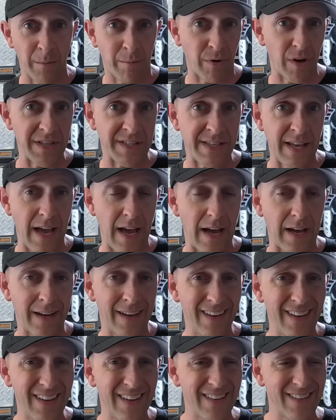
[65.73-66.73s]
price tag
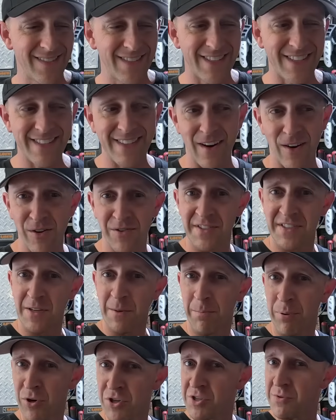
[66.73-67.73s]
starts to
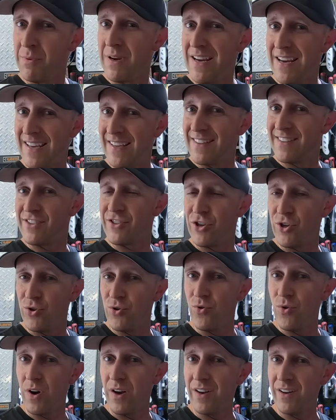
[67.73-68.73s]
push me
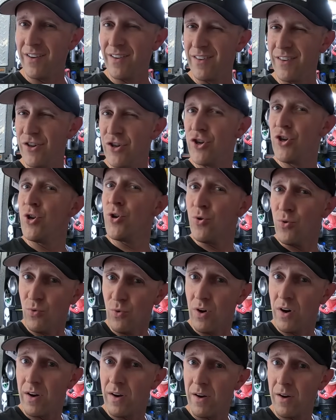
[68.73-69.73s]
into
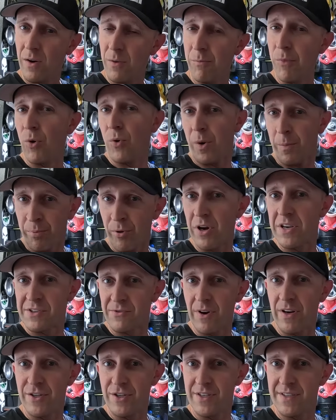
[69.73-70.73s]
new mower price
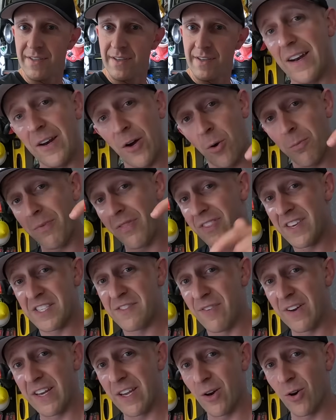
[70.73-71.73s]
ranges help this
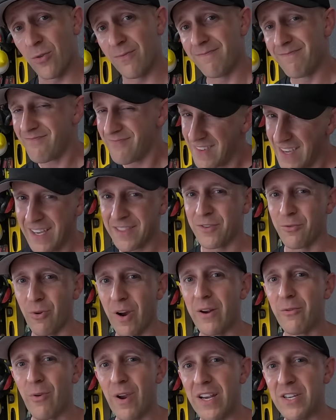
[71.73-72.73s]
video hit the
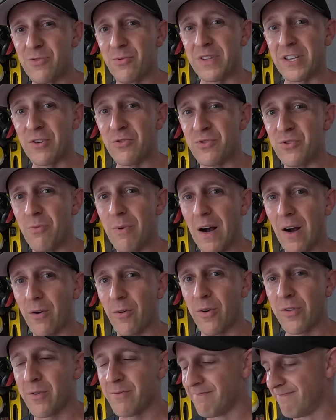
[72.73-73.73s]
right range with the YouTube
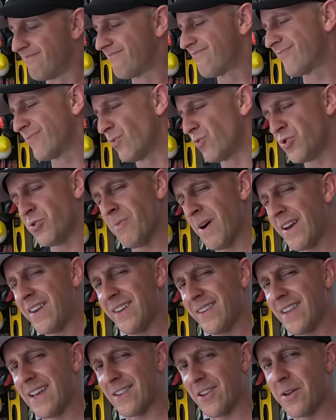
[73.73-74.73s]
algorithm. Would you mind
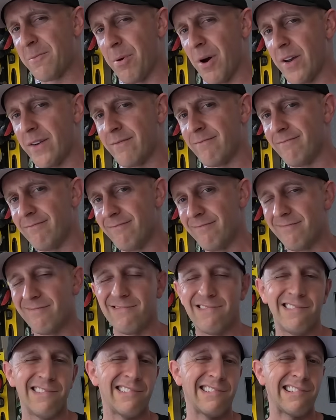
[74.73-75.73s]
hitting that like button?
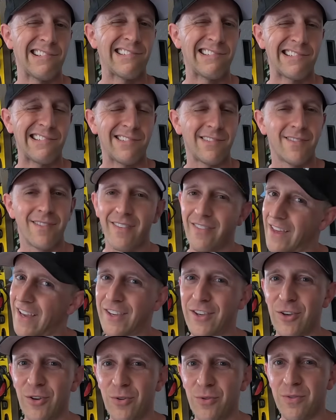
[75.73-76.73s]
Thank
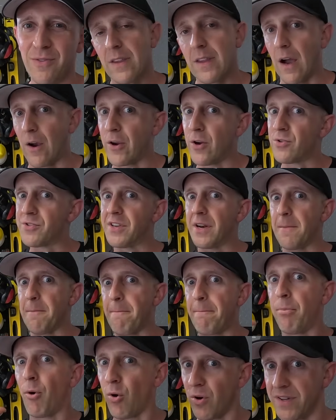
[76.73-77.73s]
you. Now here's an
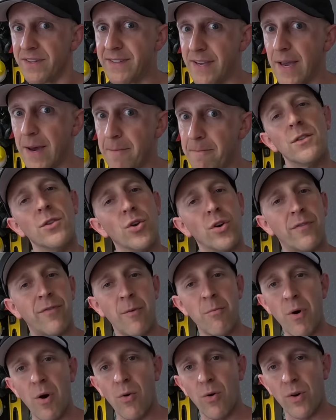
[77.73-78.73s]
important tip. Look for
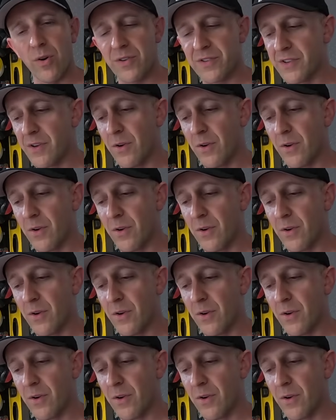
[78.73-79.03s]
mowers